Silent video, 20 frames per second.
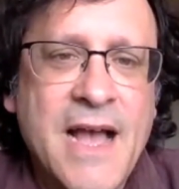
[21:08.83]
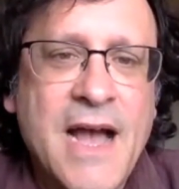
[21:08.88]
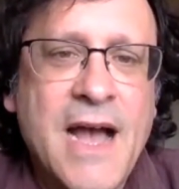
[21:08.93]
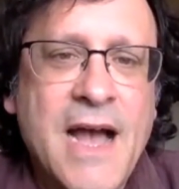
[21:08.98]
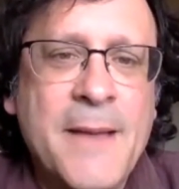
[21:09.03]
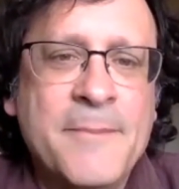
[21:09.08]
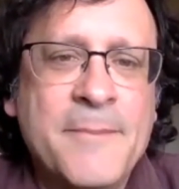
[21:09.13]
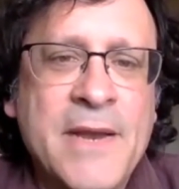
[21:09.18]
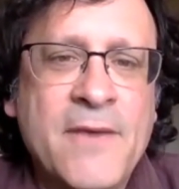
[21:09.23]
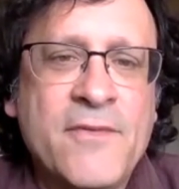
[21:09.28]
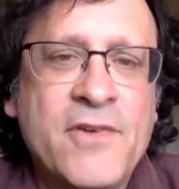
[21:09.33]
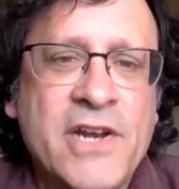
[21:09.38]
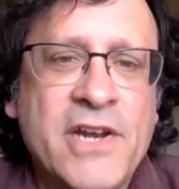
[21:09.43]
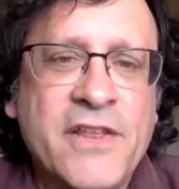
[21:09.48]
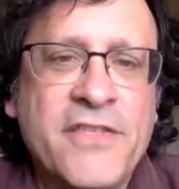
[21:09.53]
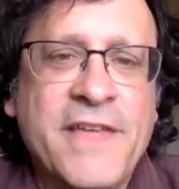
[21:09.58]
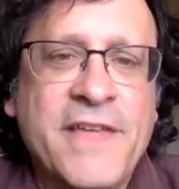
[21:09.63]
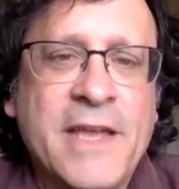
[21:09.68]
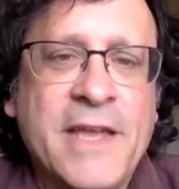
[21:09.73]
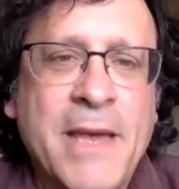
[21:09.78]
I'm never going to
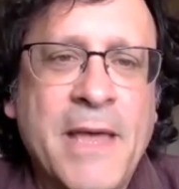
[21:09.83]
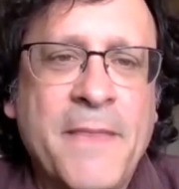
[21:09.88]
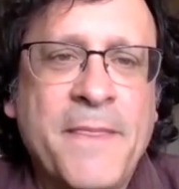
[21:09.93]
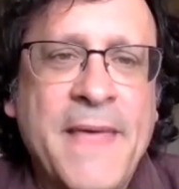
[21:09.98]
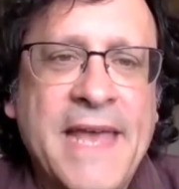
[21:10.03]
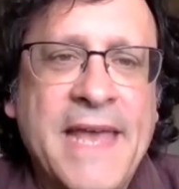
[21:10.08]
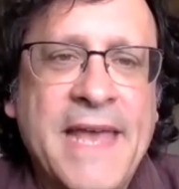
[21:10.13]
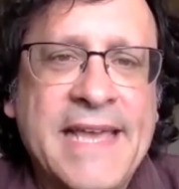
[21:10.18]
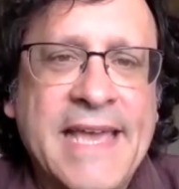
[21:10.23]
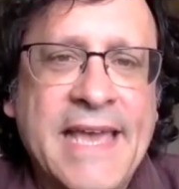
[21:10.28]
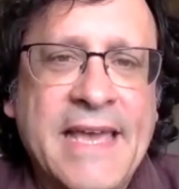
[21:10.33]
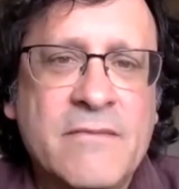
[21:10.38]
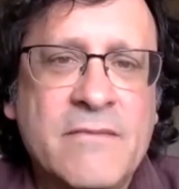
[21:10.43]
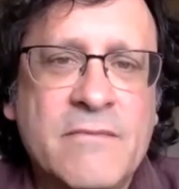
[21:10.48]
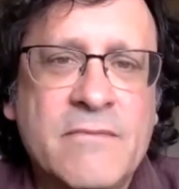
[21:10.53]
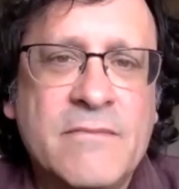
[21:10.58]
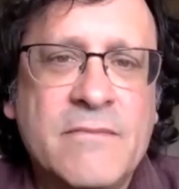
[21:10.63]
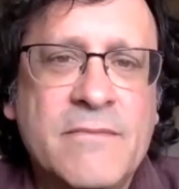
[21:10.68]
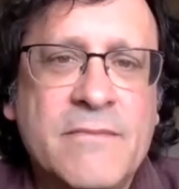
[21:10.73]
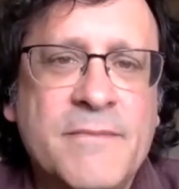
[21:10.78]
think about that again,
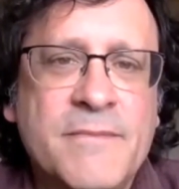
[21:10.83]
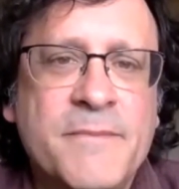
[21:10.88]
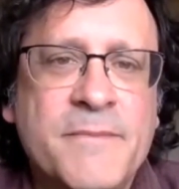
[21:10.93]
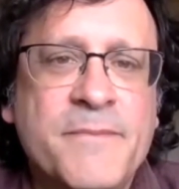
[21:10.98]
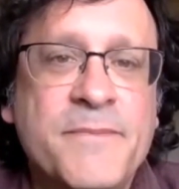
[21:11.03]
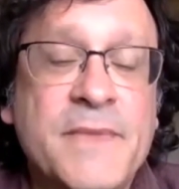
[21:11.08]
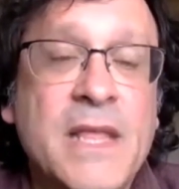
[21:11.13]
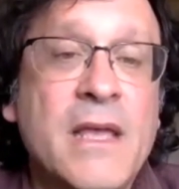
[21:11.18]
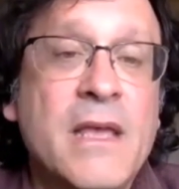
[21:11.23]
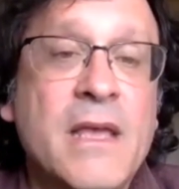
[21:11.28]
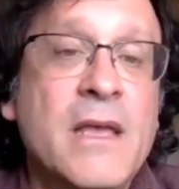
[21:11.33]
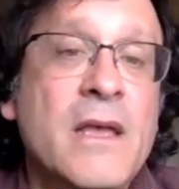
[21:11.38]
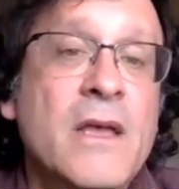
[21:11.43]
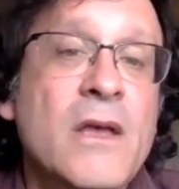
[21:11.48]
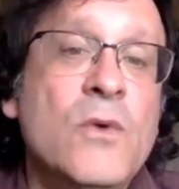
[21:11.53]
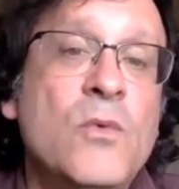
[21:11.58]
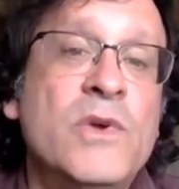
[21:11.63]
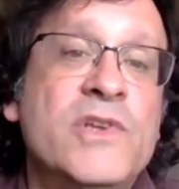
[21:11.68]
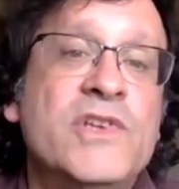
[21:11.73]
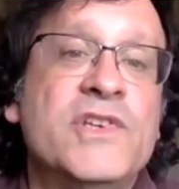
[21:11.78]

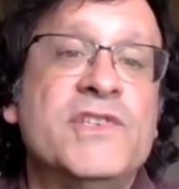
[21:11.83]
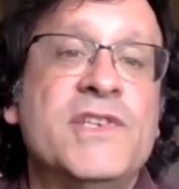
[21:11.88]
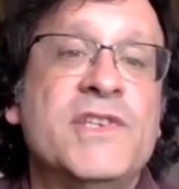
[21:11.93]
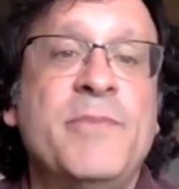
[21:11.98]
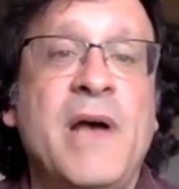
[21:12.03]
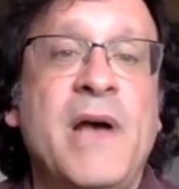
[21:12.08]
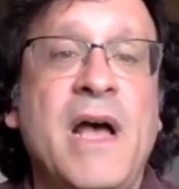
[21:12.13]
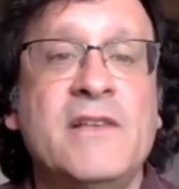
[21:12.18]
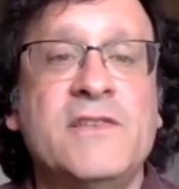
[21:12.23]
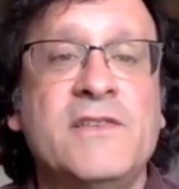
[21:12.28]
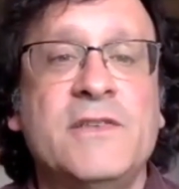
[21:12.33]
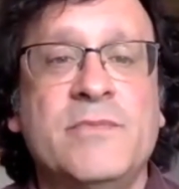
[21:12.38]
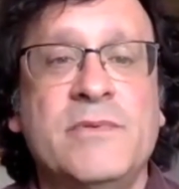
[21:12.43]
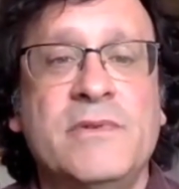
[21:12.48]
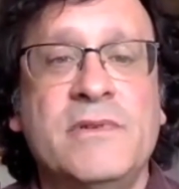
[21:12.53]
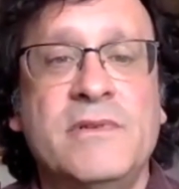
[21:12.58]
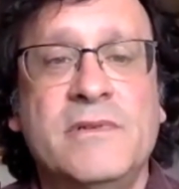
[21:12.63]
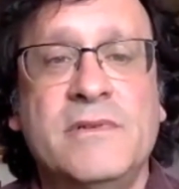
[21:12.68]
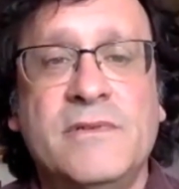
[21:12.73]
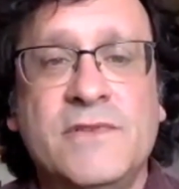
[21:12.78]
which is impossible.
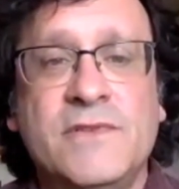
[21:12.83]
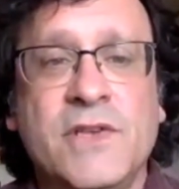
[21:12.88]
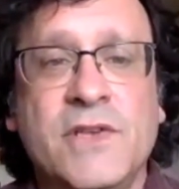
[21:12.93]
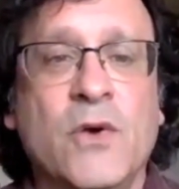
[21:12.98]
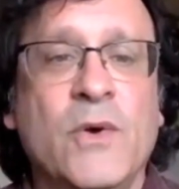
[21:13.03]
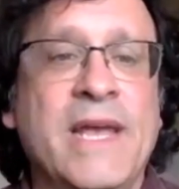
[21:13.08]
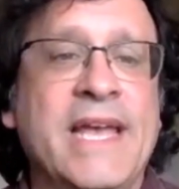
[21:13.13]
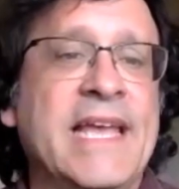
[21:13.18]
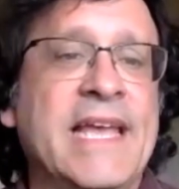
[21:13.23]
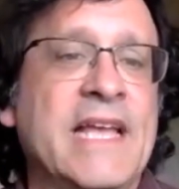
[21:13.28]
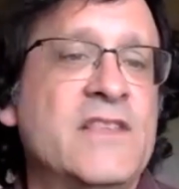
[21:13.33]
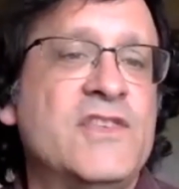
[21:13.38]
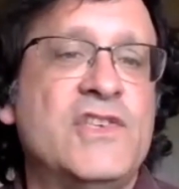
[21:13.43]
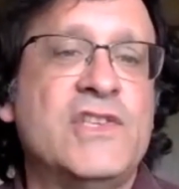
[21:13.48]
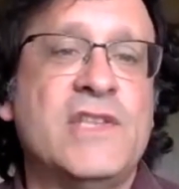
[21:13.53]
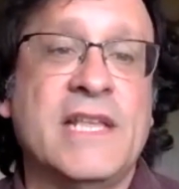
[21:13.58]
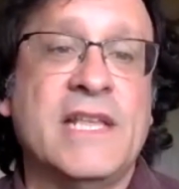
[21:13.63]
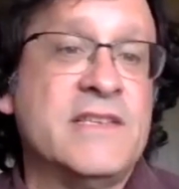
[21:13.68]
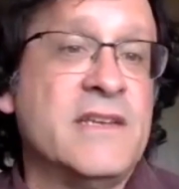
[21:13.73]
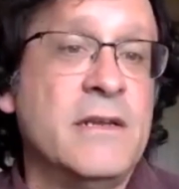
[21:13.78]
So
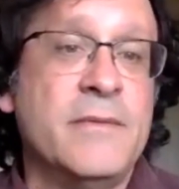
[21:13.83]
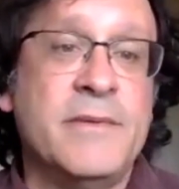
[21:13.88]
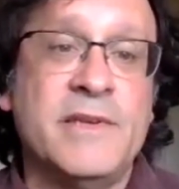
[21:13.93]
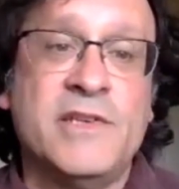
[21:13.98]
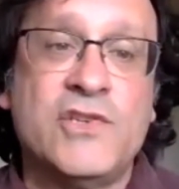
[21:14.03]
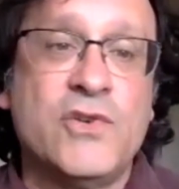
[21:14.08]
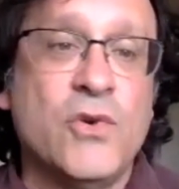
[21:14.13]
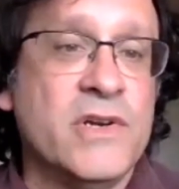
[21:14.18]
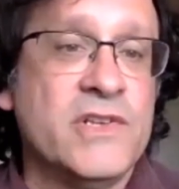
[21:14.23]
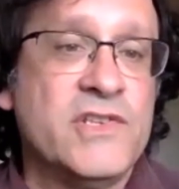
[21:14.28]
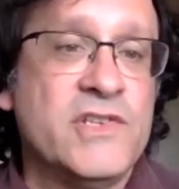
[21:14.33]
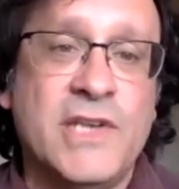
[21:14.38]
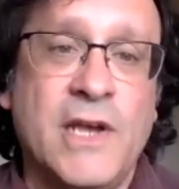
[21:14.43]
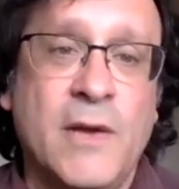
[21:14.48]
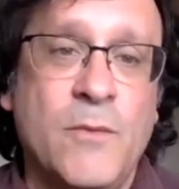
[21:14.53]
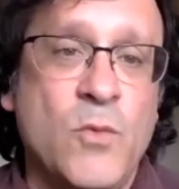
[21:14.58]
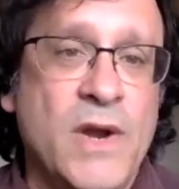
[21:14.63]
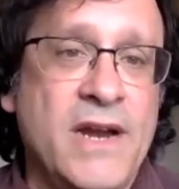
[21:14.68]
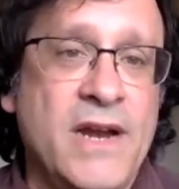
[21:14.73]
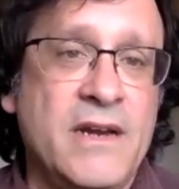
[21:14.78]
it's going to be stored
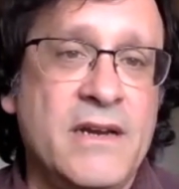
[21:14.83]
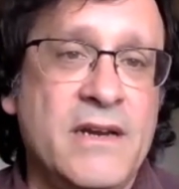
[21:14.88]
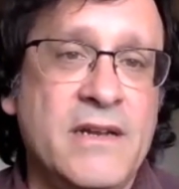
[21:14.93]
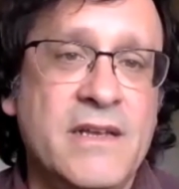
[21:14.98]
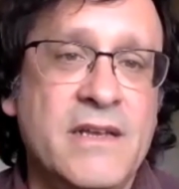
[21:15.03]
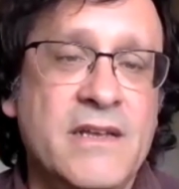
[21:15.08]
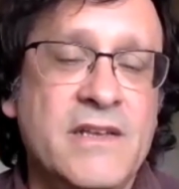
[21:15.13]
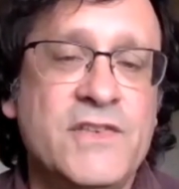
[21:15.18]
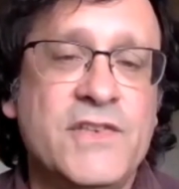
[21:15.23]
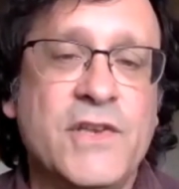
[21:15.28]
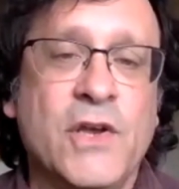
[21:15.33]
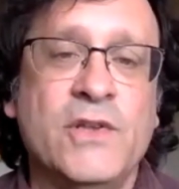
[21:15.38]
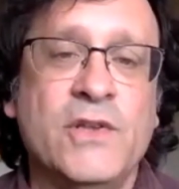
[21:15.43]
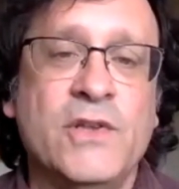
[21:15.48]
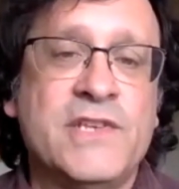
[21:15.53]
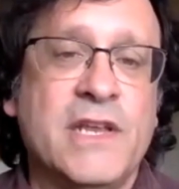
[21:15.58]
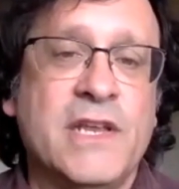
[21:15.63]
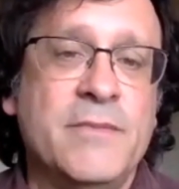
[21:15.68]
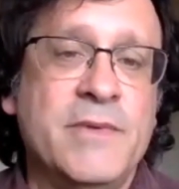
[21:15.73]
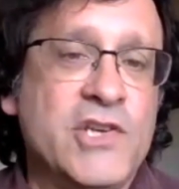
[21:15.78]
somewhere. So
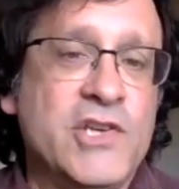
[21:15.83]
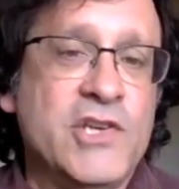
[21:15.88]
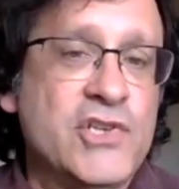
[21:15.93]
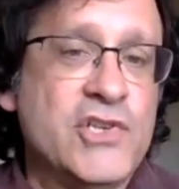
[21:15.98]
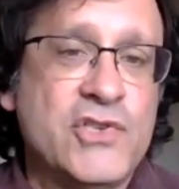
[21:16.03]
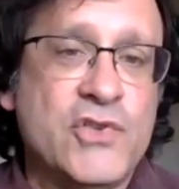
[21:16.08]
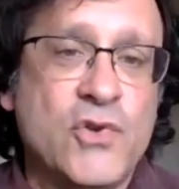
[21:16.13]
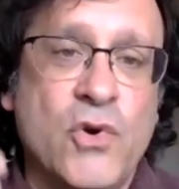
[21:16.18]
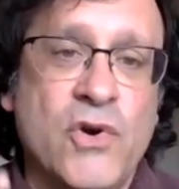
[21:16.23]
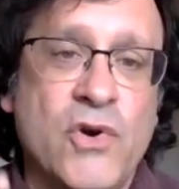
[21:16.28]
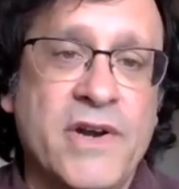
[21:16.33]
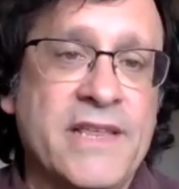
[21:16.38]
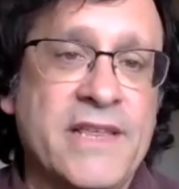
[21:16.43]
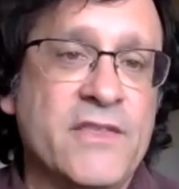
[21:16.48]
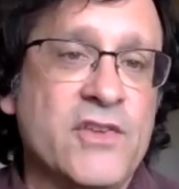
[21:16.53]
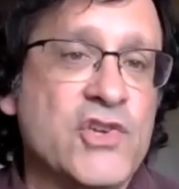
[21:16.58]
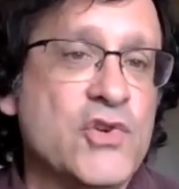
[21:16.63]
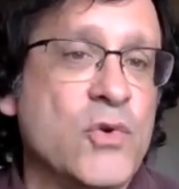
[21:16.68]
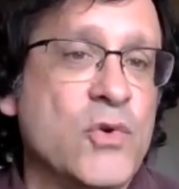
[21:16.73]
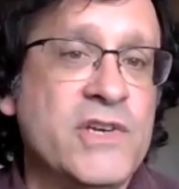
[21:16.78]
it's going to be stored in
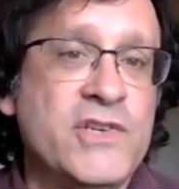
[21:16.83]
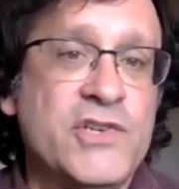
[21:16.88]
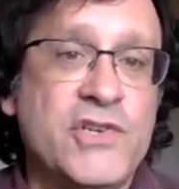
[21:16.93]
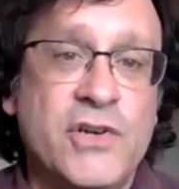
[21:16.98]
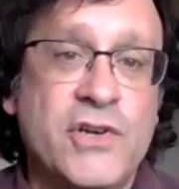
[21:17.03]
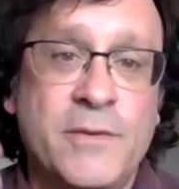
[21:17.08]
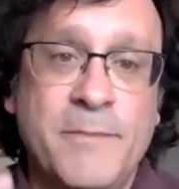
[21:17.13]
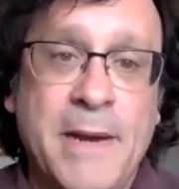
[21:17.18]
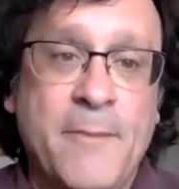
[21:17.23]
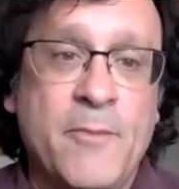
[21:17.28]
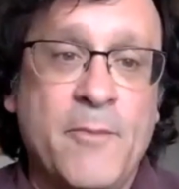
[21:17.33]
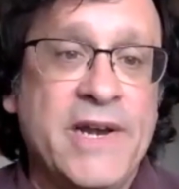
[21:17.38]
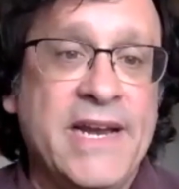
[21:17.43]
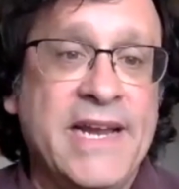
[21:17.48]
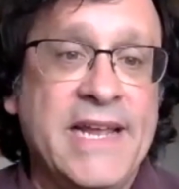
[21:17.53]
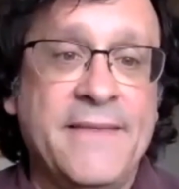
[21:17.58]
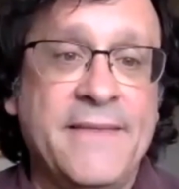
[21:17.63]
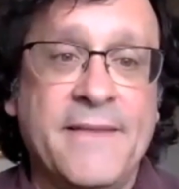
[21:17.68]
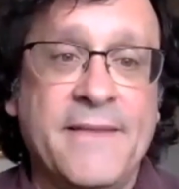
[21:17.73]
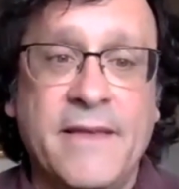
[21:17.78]
the short-term
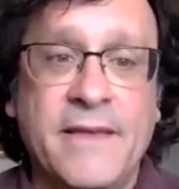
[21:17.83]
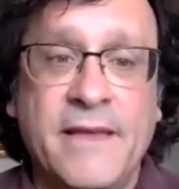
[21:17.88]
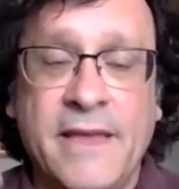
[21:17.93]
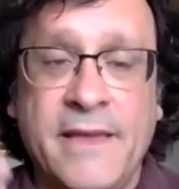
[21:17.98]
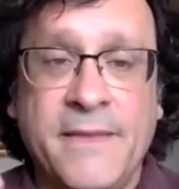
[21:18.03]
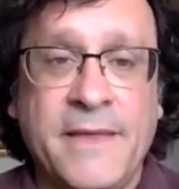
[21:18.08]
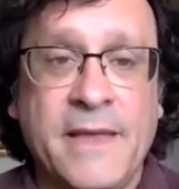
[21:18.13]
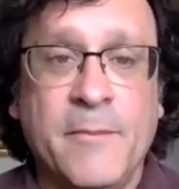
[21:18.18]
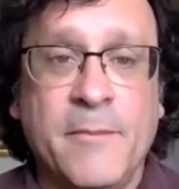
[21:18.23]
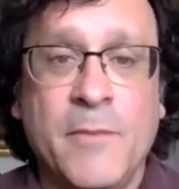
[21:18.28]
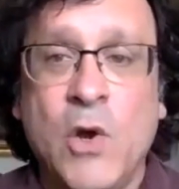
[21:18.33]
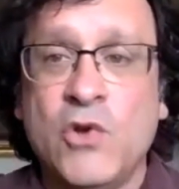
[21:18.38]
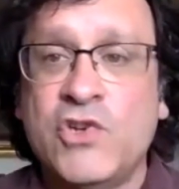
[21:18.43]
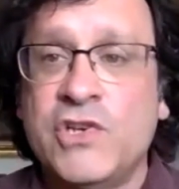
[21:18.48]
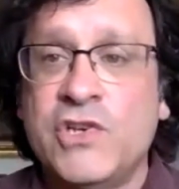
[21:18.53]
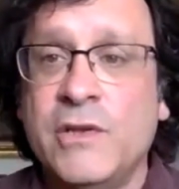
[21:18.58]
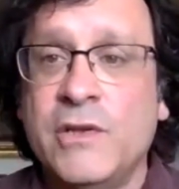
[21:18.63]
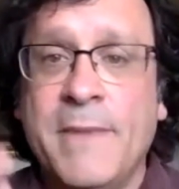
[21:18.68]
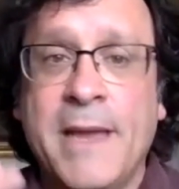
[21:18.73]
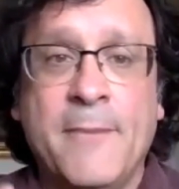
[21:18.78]
memory and in the
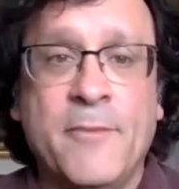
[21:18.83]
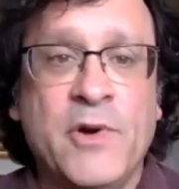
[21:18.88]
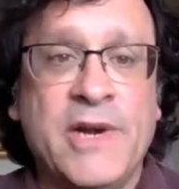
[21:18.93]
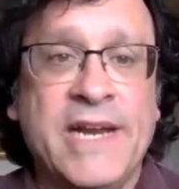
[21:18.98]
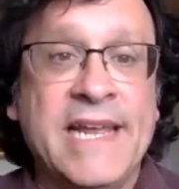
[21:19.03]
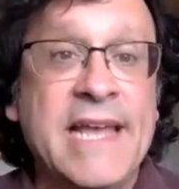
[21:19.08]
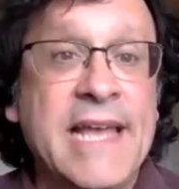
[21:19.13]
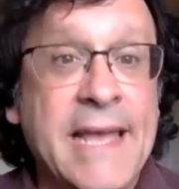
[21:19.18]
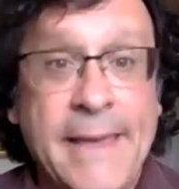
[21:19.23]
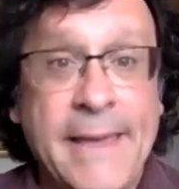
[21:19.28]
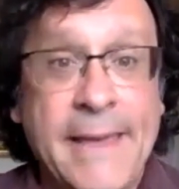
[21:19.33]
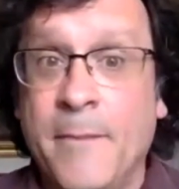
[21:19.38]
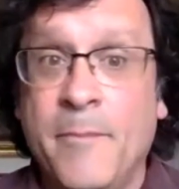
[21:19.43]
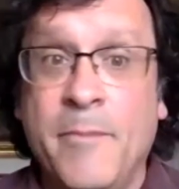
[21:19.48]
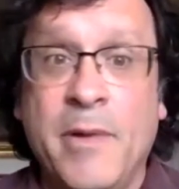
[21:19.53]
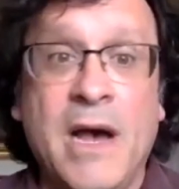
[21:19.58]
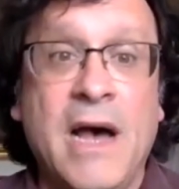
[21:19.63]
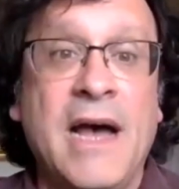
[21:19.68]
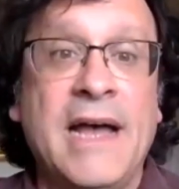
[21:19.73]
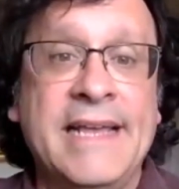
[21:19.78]
emotional memory in the
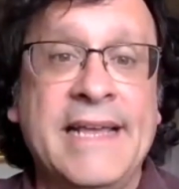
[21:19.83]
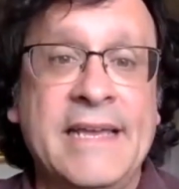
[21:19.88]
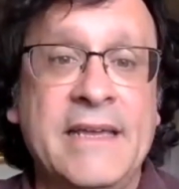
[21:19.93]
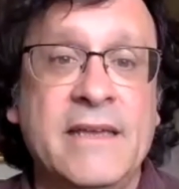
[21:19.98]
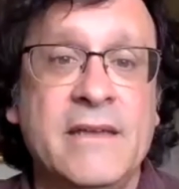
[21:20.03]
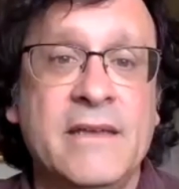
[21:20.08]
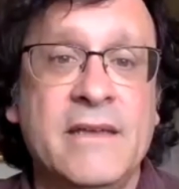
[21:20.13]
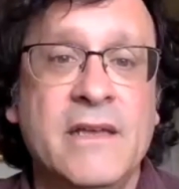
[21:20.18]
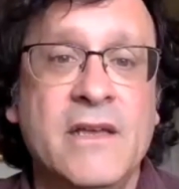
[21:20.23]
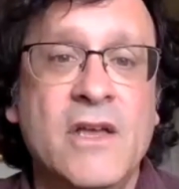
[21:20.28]
body.